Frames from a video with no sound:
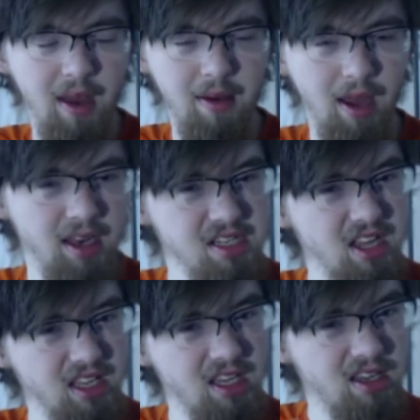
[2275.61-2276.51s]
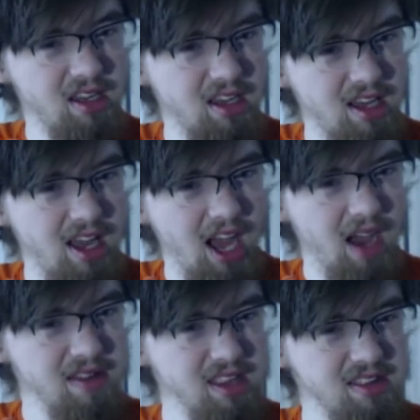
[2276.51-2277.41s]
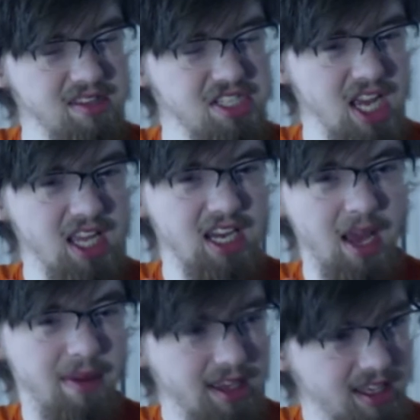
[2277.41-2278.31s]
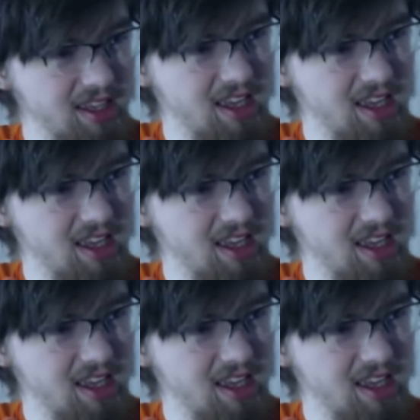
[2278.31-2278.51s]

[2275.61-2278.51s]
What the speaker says: I was like shaking it. I'm like,